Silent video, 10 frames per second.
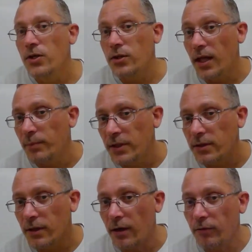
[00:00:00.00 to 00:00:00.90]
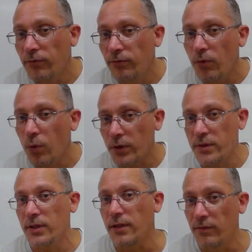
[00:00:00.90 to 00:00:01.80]
So that means there are 4
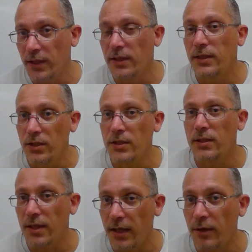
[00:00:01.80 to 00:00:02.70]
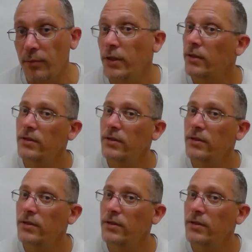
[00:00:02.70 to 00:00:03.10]
significant digits in that number.